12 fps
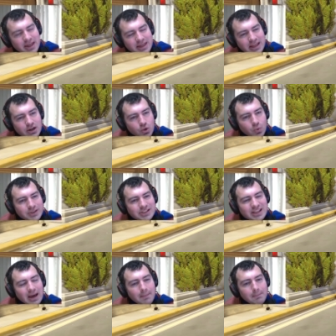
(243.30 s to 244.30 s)
they're going to
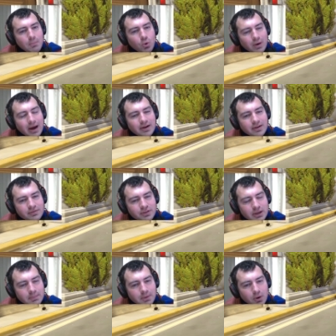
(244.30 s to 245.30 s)
get more out of
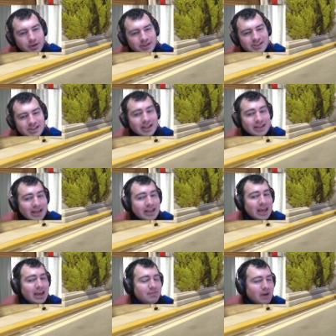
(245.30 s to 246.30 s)
the opponents than they
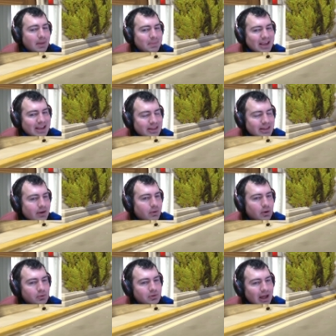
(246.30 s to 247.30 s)
gave up in their
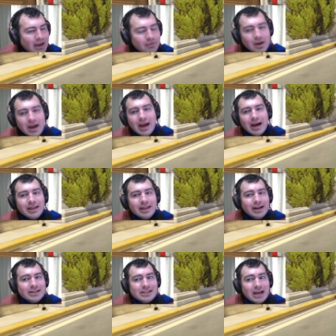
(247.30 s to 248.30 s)
own life. And
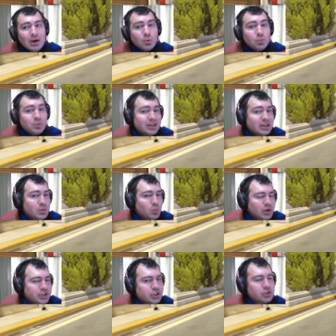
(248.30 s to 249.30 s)
that is really
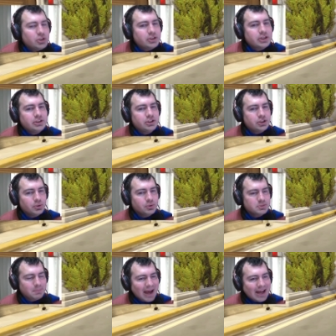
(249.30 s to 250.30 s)
what you're looking to do
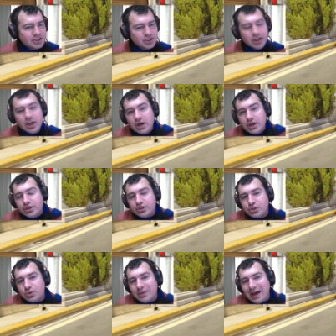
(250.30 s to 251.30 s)
as Bastion. You
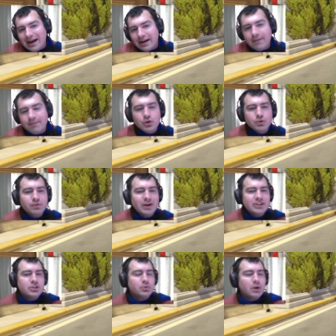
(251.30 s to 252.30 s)
do that a few
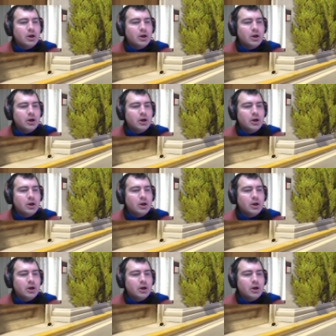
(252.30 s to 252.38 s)
fights in a row,